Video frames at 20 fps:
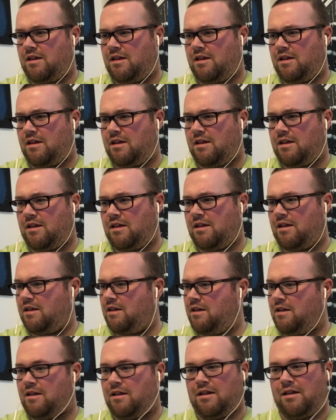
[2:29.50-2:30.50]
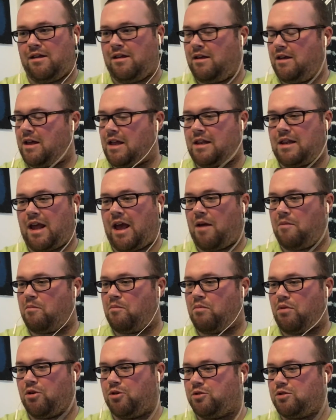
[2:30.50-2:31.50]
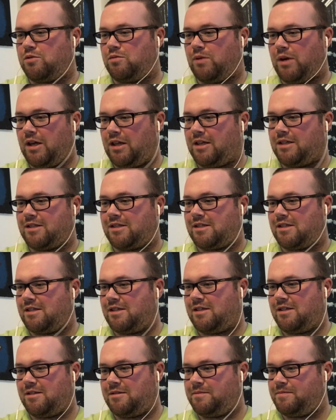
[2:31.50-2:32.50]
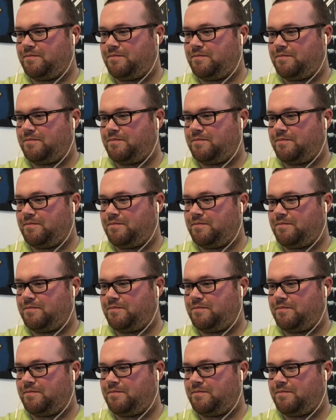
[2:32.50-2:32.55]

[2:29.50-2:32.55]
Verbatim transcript: What we do here. That damn Bruce Willis. It's easy.